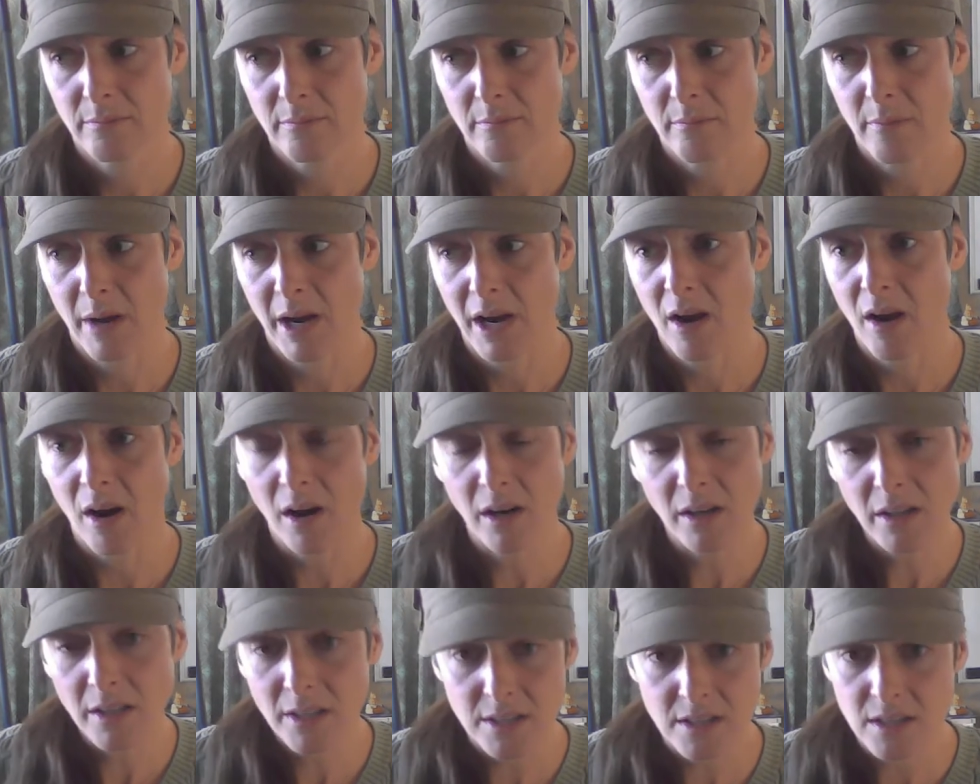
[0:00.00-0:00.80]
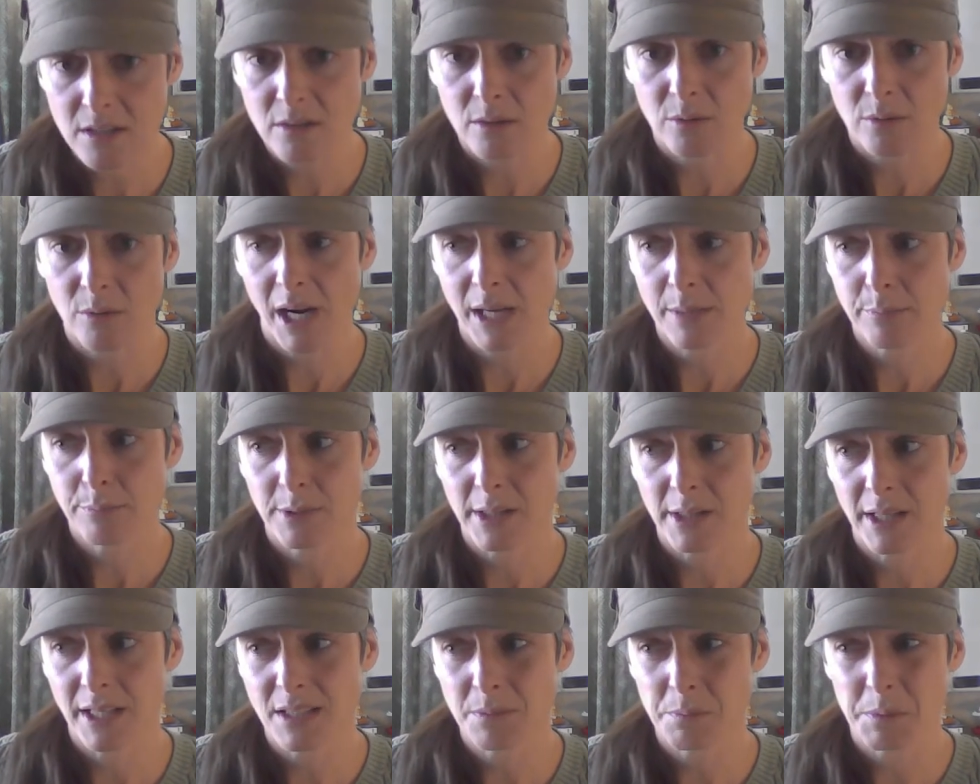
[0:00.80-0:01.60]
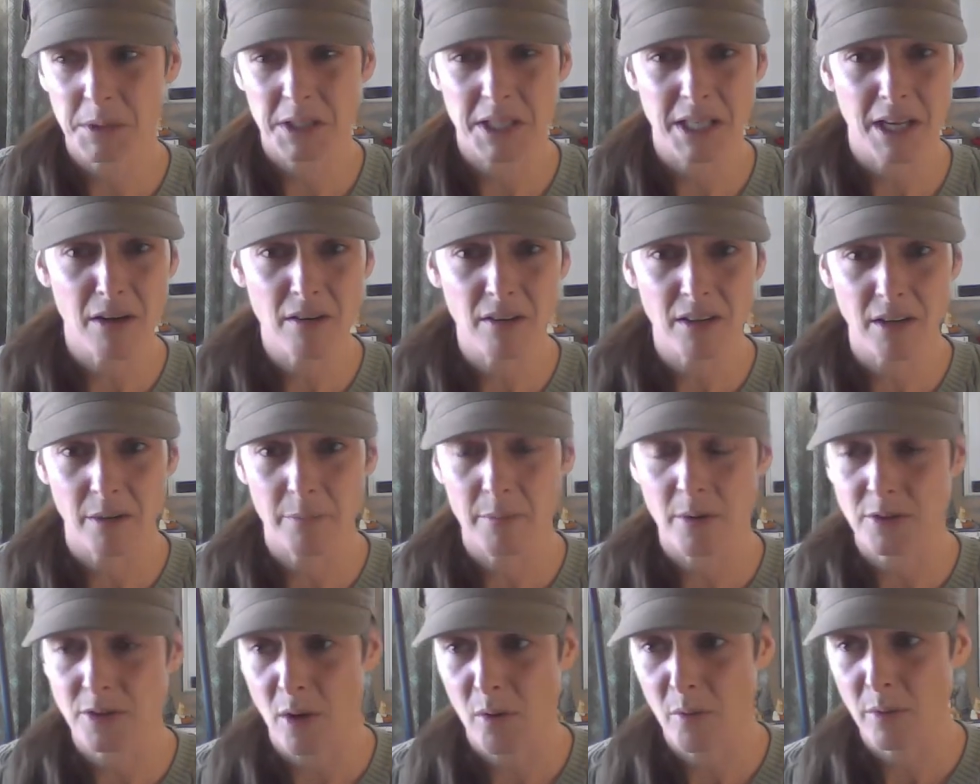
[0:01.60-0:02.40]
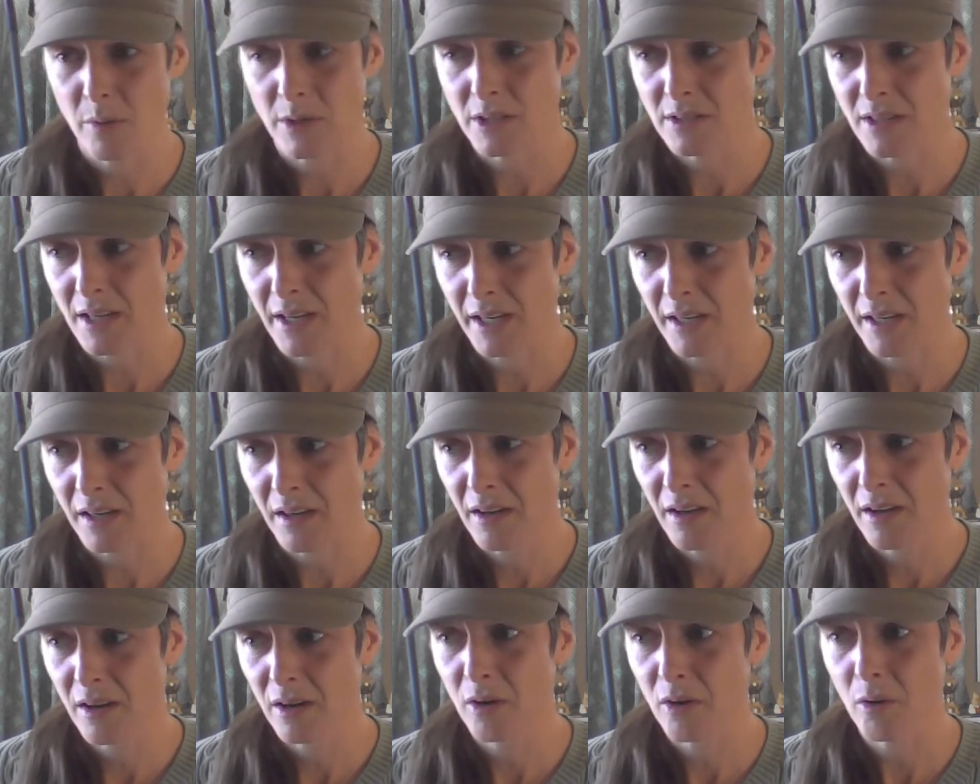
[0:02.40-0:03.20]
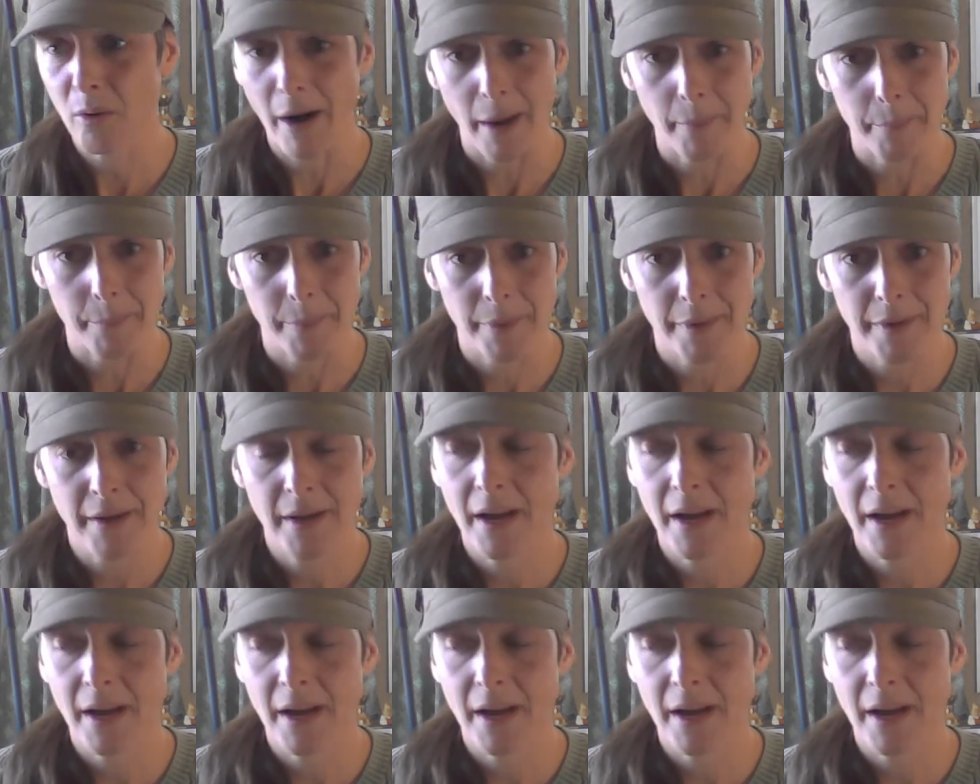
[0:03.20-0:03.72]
My heart is in the right place, but the outcome is always like crap.